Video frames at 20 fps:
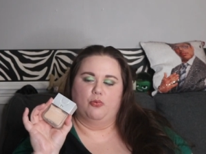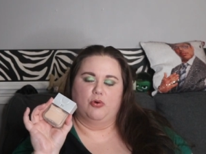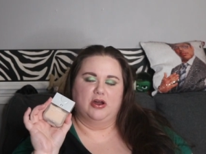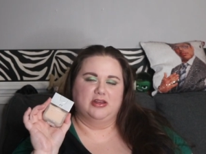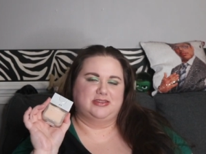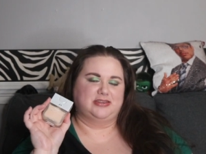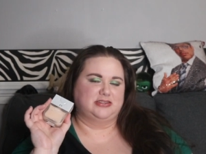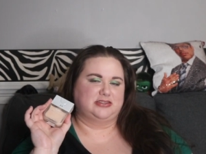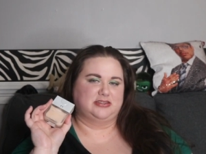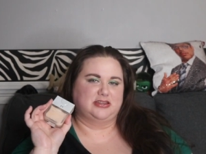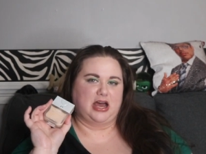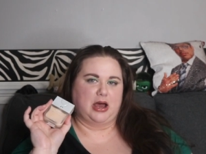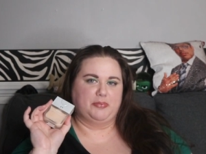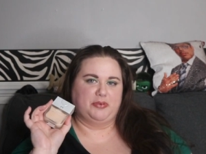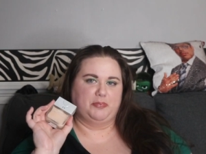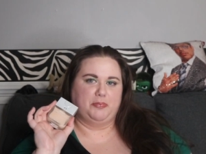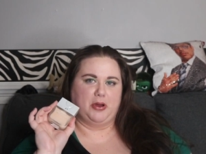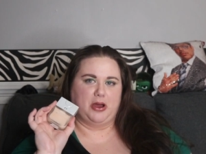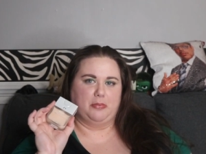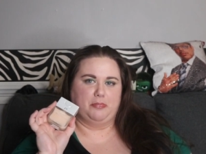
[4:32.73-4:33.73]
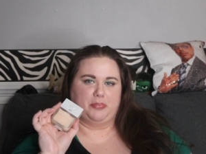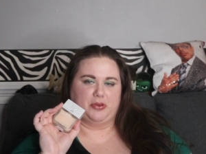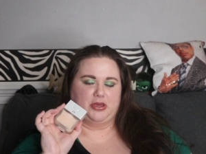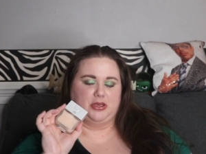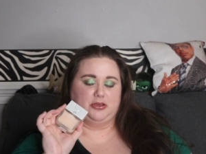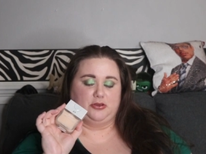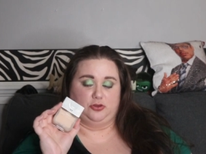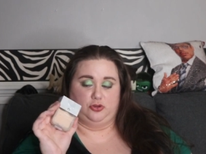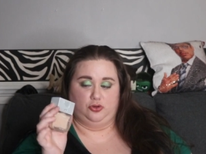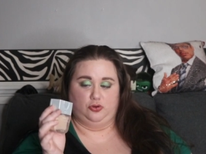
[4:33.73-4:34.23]
Once it stops
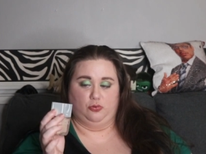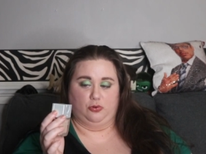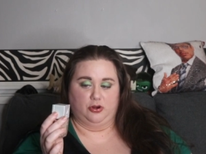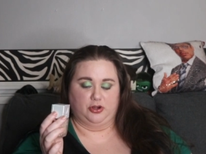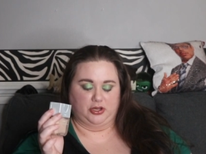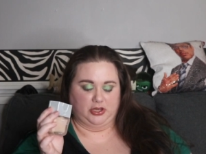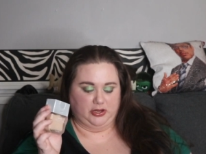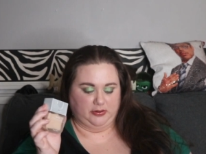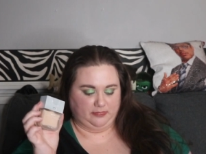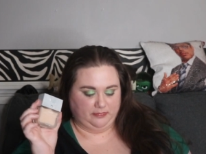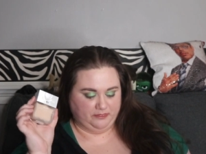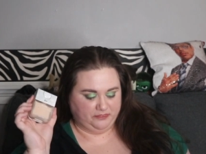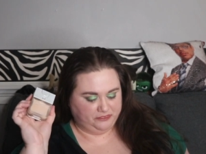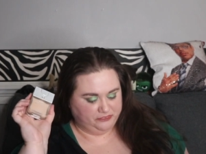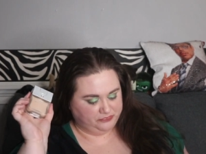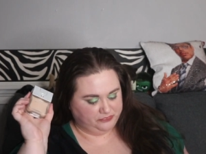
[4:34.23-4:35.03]
pumping, you are done.